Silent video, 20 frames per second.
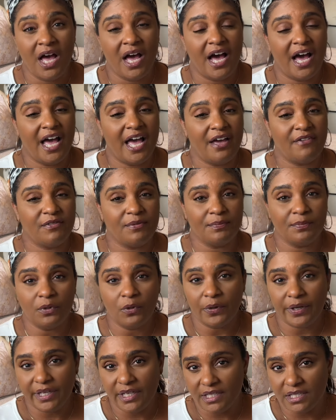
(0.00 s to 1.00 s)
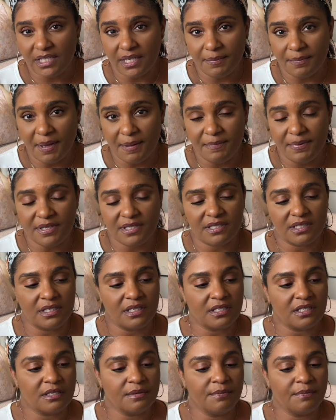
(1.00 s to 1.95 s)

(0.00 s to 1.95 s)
I have employees in my business.